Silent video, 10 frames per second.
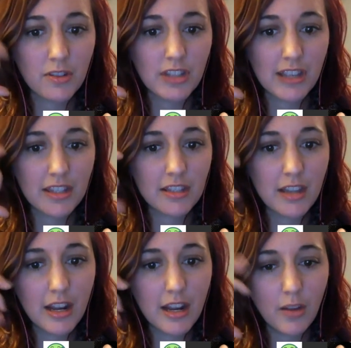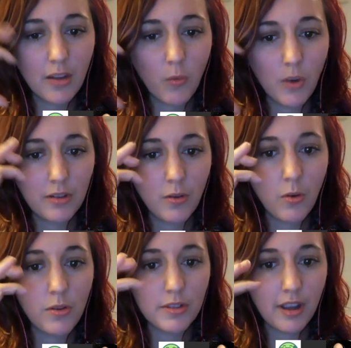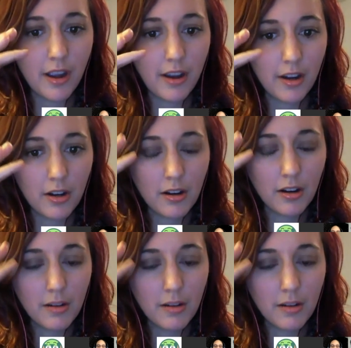designating one whole entire